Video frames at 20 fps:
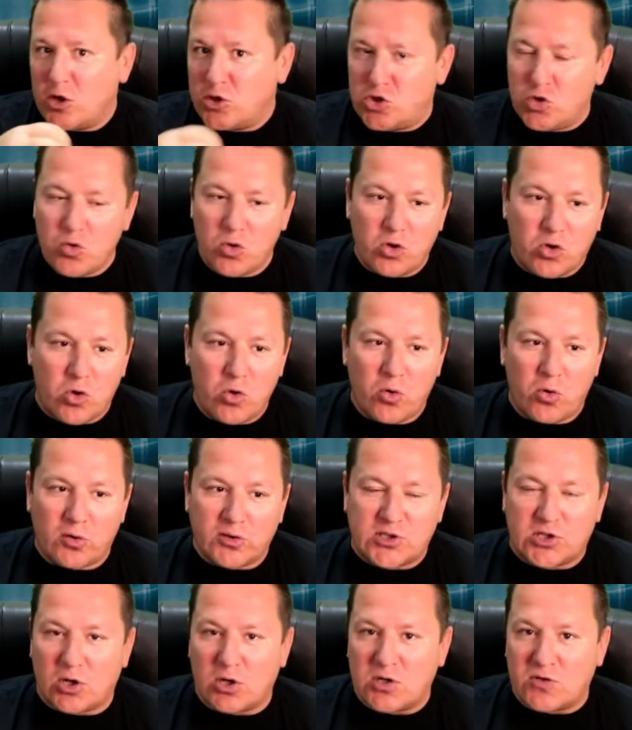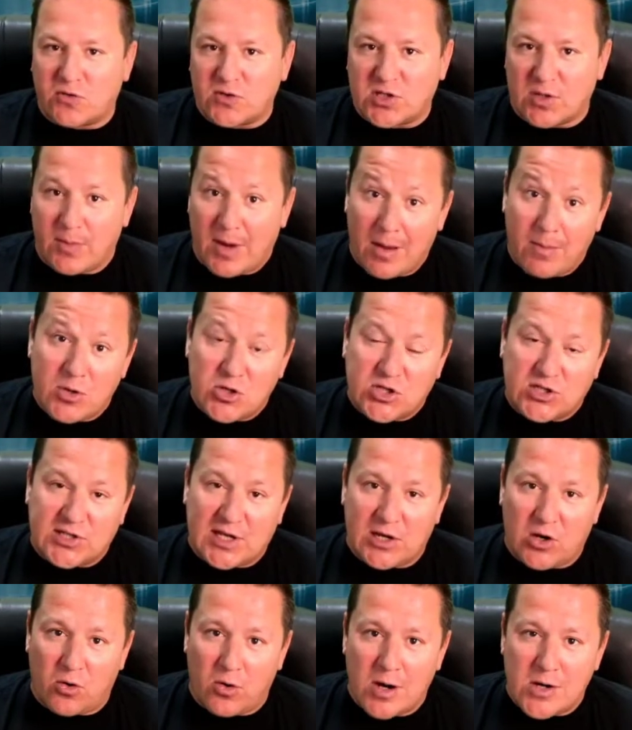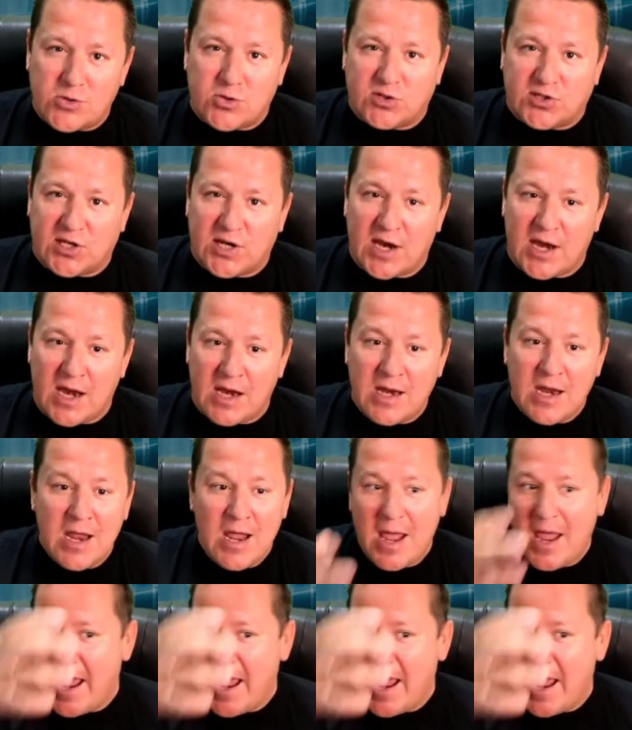do a Google search for some images that you're interested in,